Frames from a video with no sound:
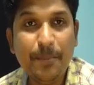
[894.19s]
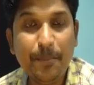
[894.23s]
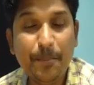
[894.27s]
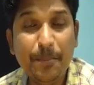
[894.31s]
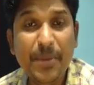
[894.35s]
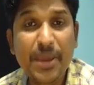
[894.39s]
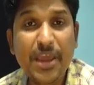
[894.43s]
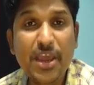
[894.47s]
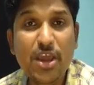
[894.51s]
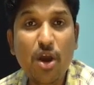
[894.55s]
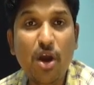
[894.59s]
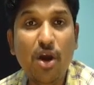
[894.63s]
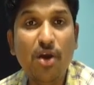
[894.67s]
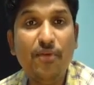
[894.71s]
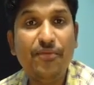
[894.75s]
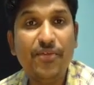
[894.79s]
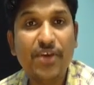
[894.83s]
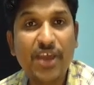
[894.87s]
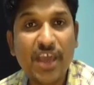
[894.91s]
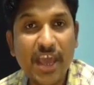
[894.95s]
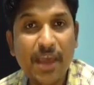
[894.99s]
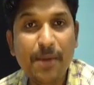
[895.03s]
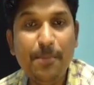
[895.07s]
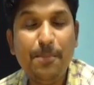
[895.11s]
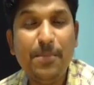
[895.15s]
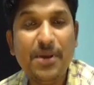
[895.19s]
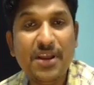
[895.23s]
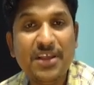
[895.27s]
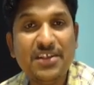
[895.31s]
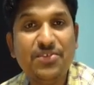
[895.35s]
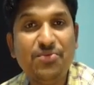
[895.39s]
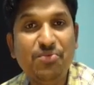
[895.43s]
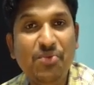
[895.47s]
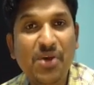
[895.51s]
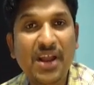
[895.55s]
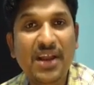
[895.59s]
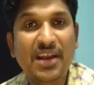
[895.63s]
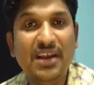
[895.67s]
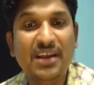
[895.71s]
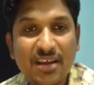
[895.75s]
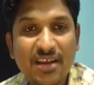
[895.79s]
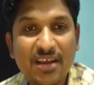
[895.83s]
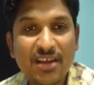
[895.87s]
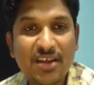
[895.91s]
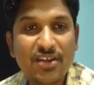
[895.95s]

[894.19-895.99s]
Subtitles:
p of k plus 1.